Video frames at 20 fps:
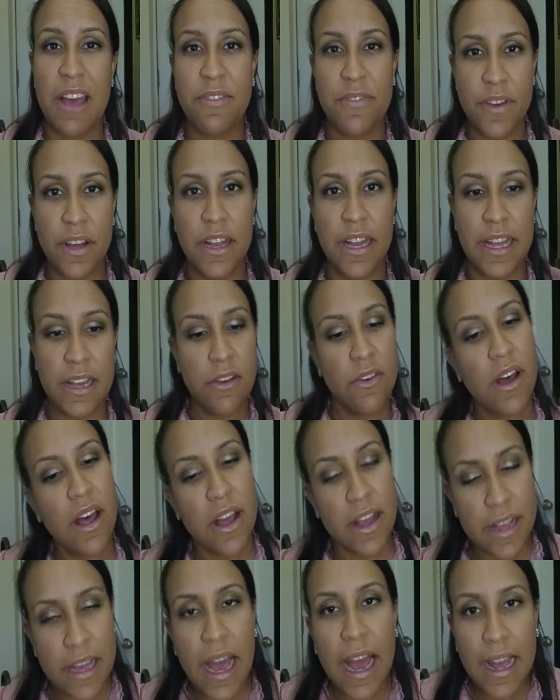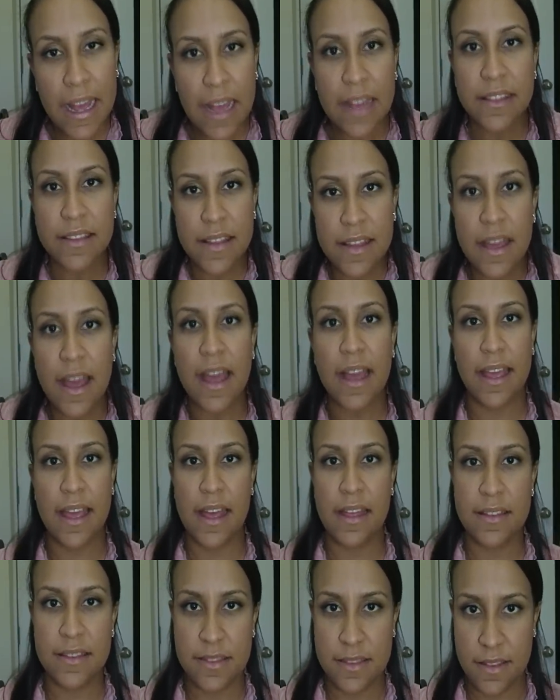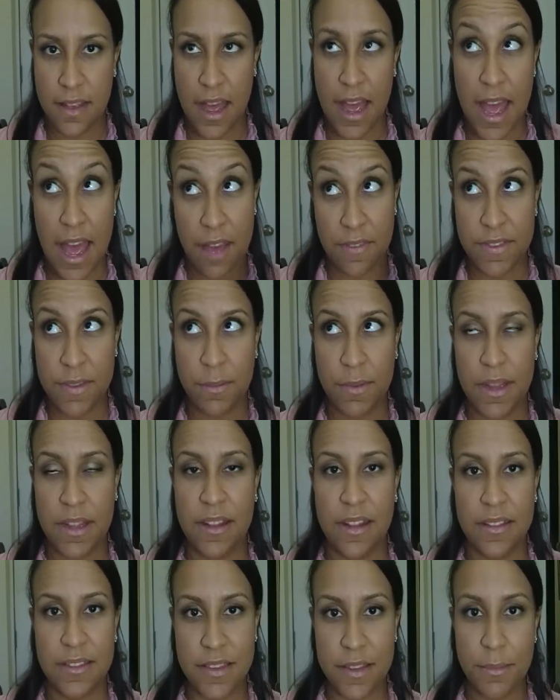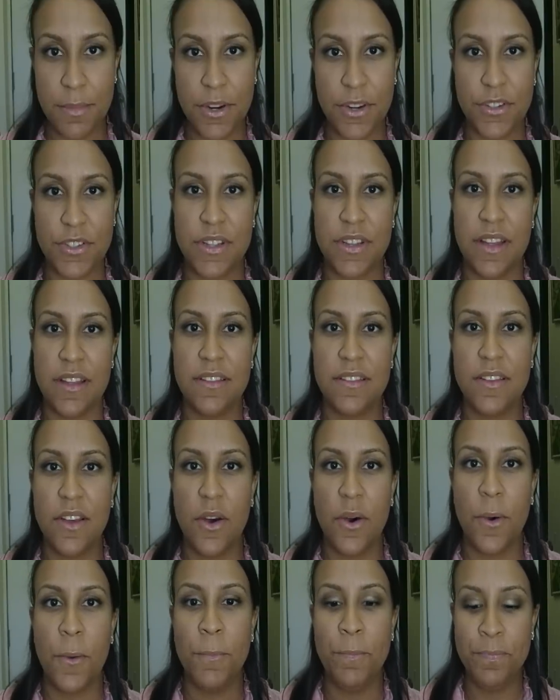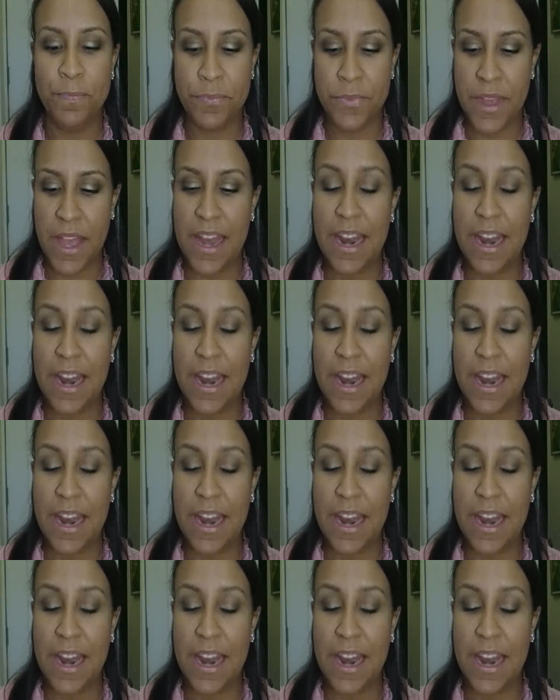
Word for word: I felt like, well, I, I think I guess I have something that's similar to this. So,